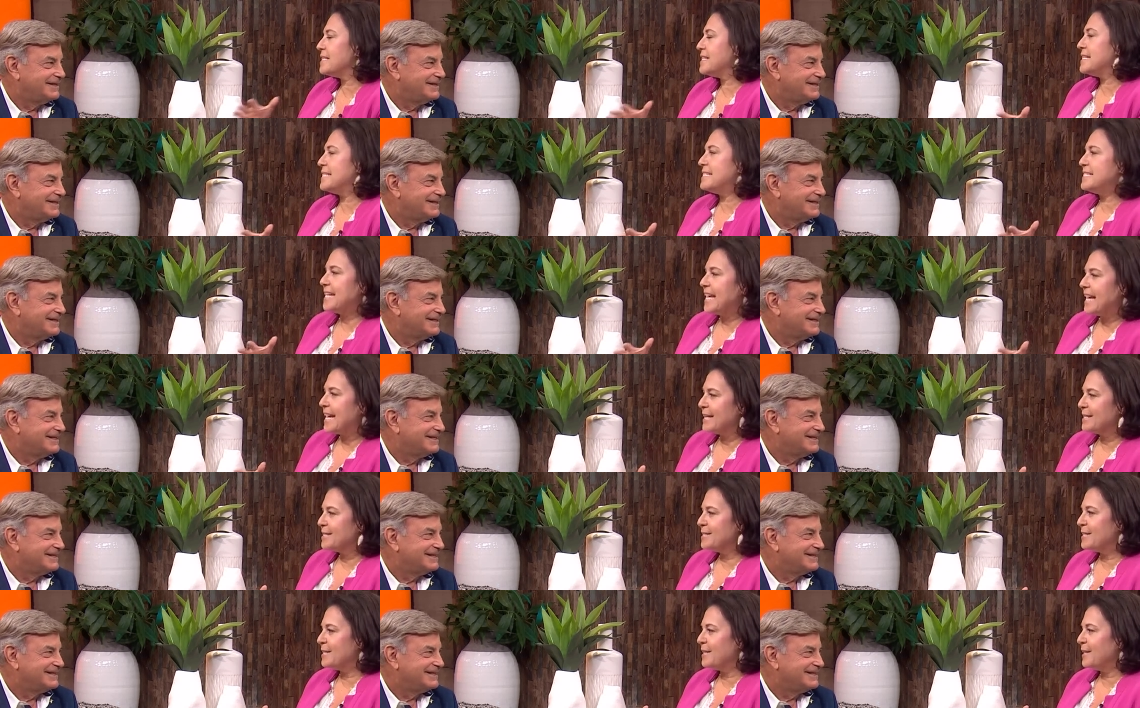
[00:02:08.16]
Speaker 1: the
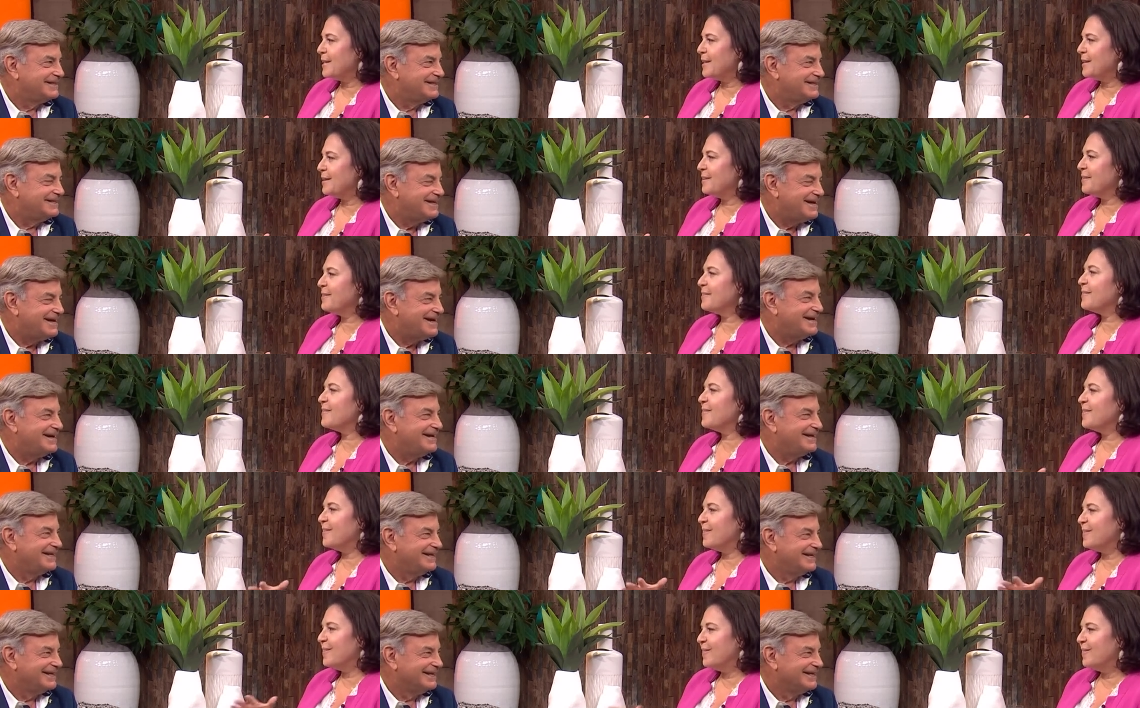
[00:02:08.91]
dancing. Yeah.
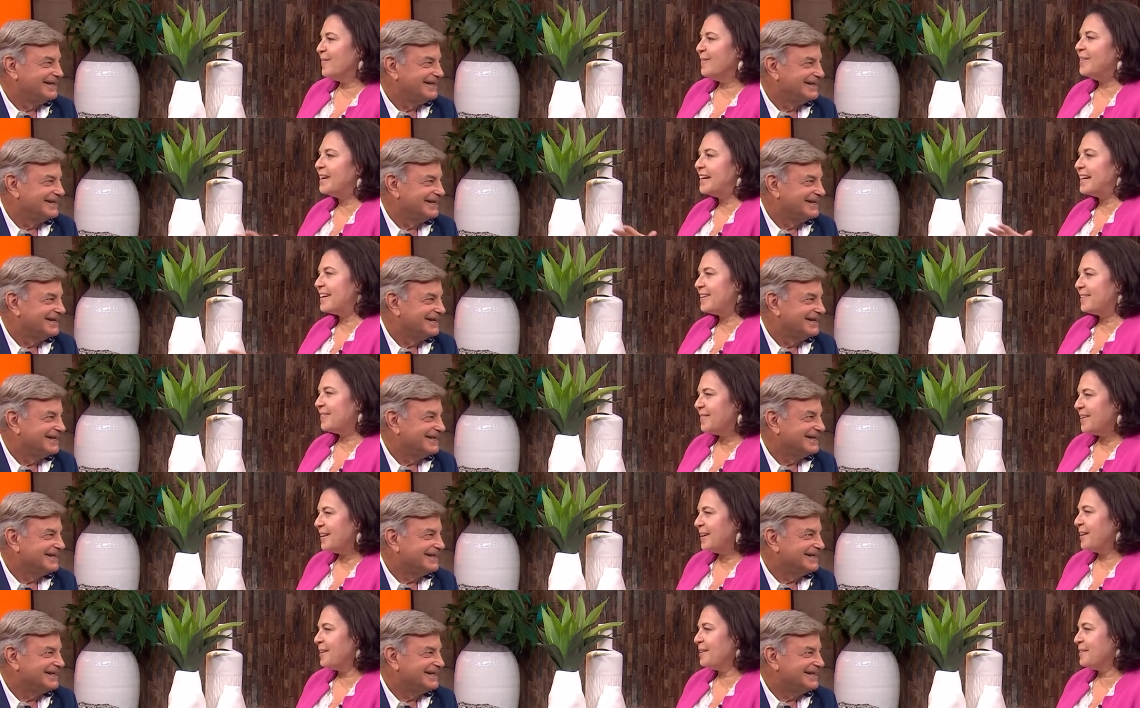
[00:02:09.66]
What What
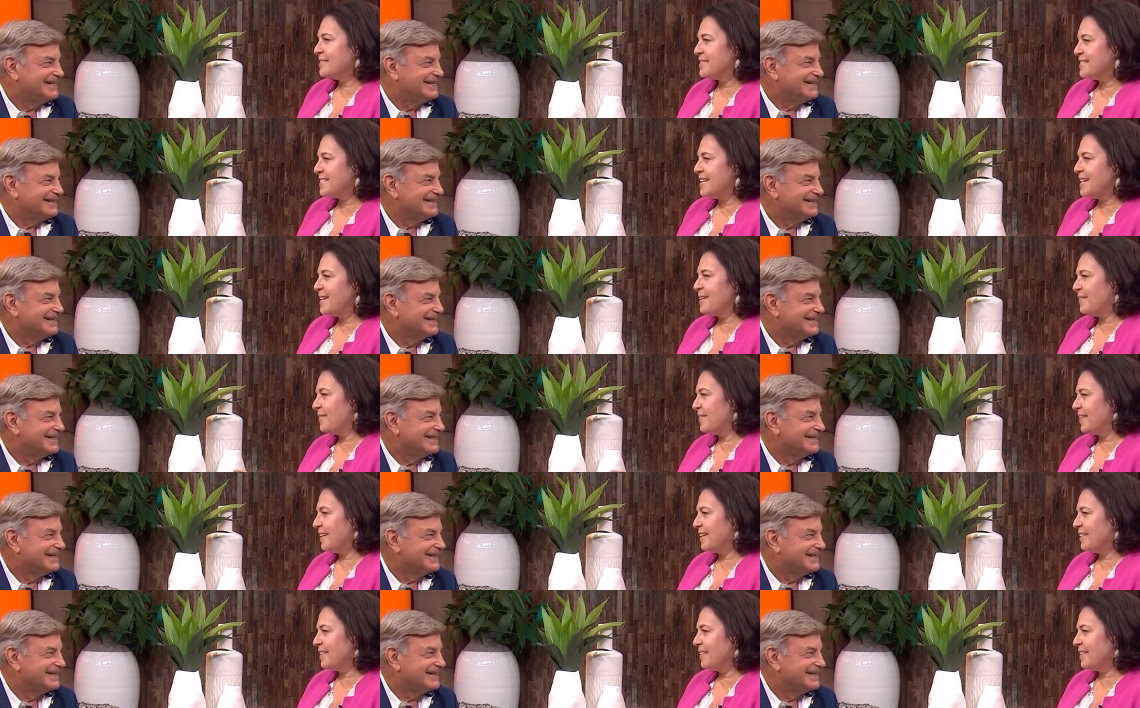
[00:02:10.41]
are you seeing? What